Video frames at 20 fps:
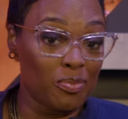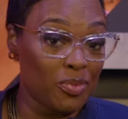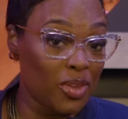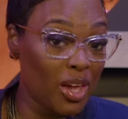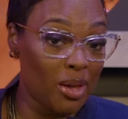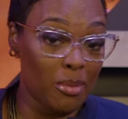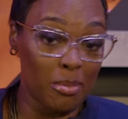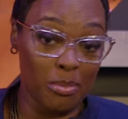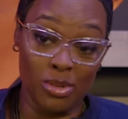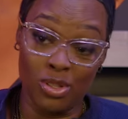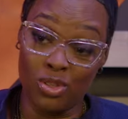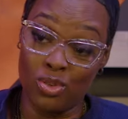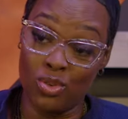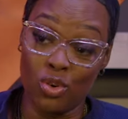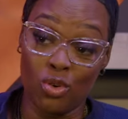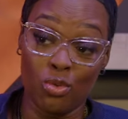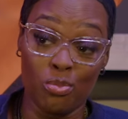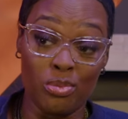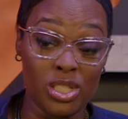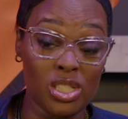But you
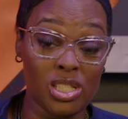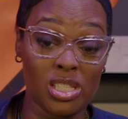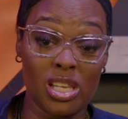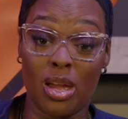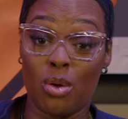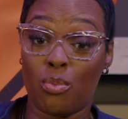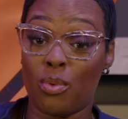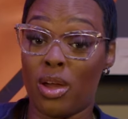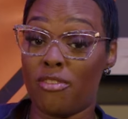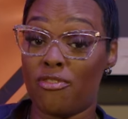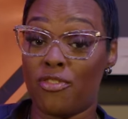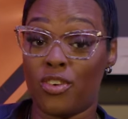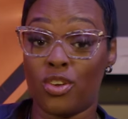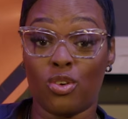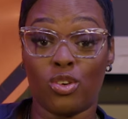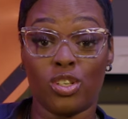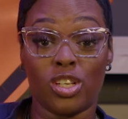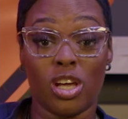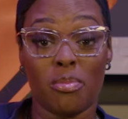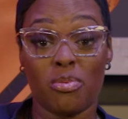know, bitches ain't wait for
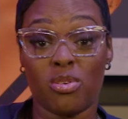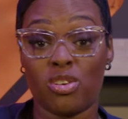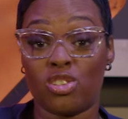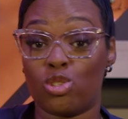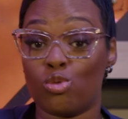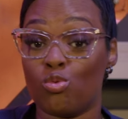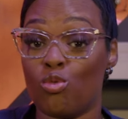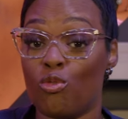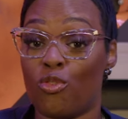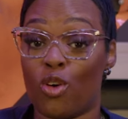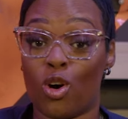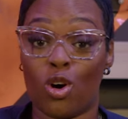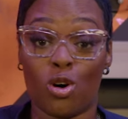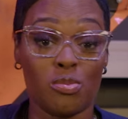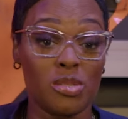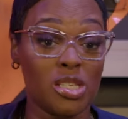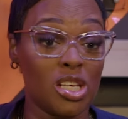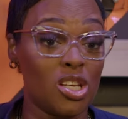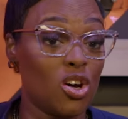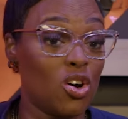no W-2
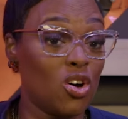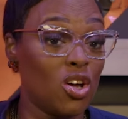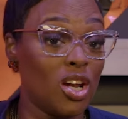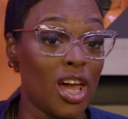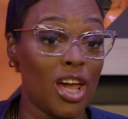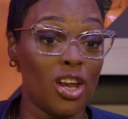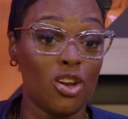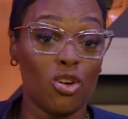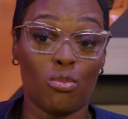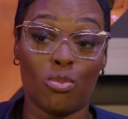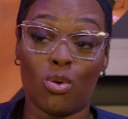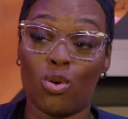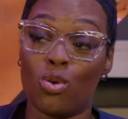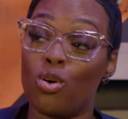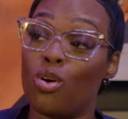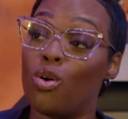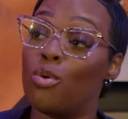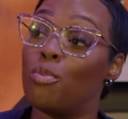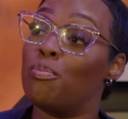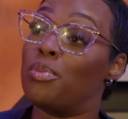forms and all that no
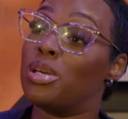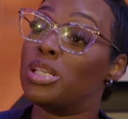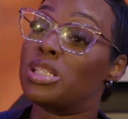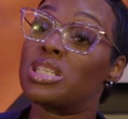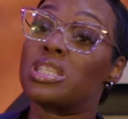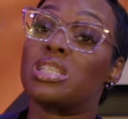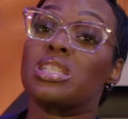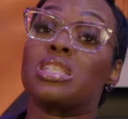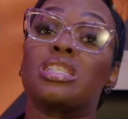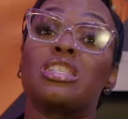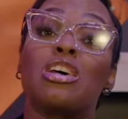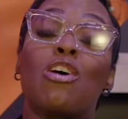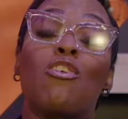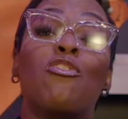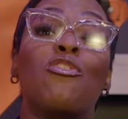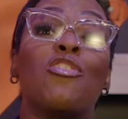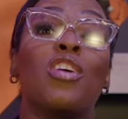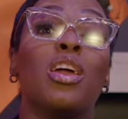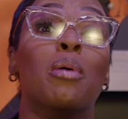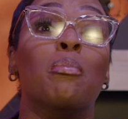more. Bitches is
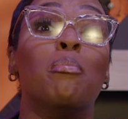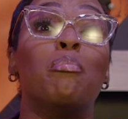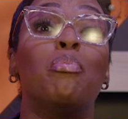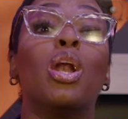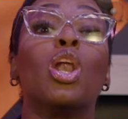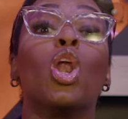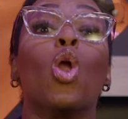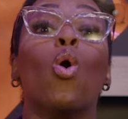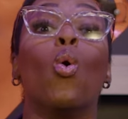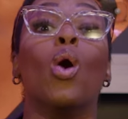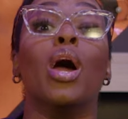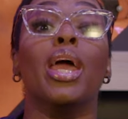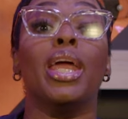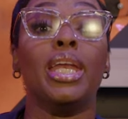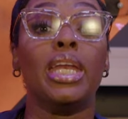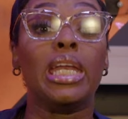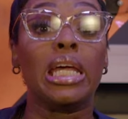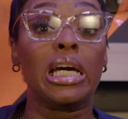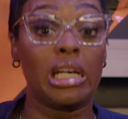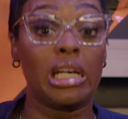self-employed.